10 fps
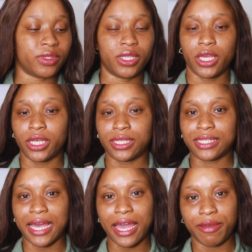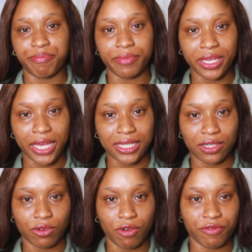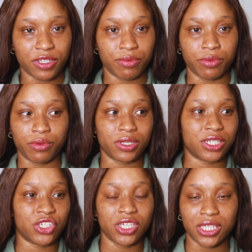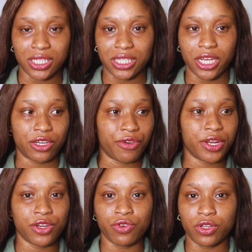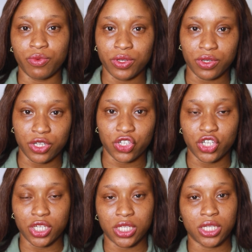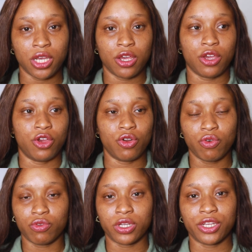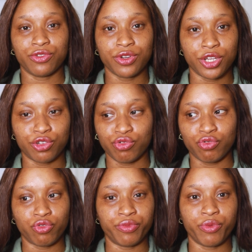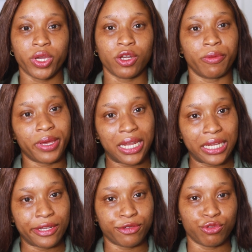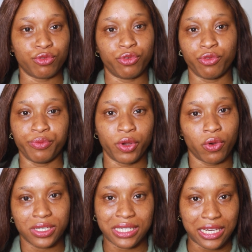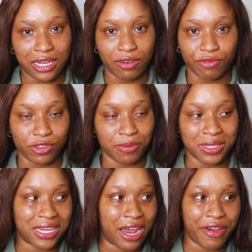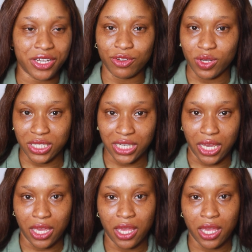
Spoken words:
They started getting comfortable because the cheese is there. They already know the way to the cheese. There's no need to be waking up early to be hustling for something that I already know is there.